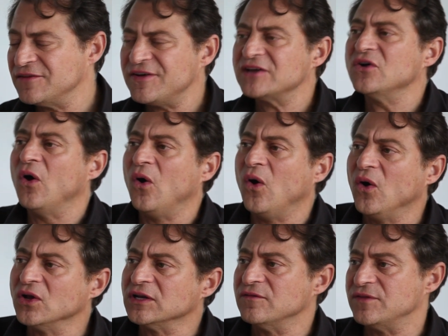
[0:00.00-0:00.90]
In fact,
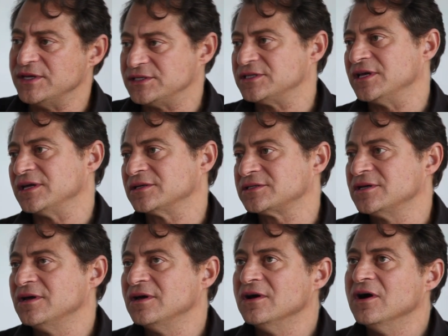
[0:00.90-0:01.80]
all of these things
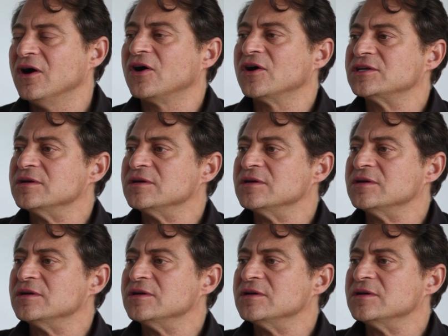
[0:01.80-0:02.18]
are